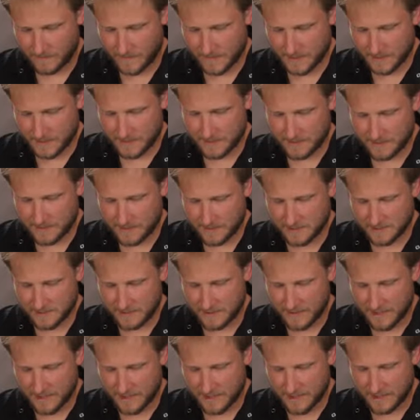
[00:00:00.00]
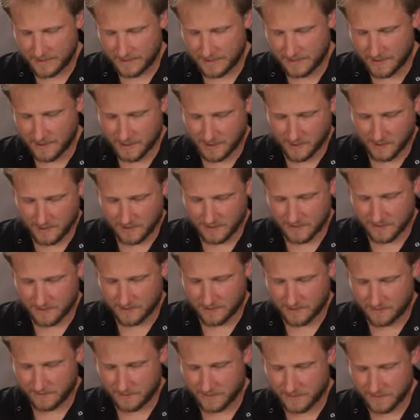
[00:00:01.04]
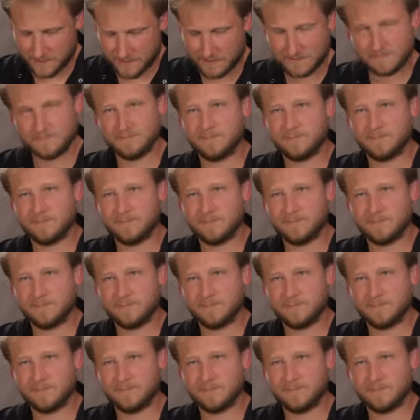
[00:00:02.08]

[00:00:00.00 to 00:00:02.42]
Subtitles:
I see this guy talking with his girlfriend,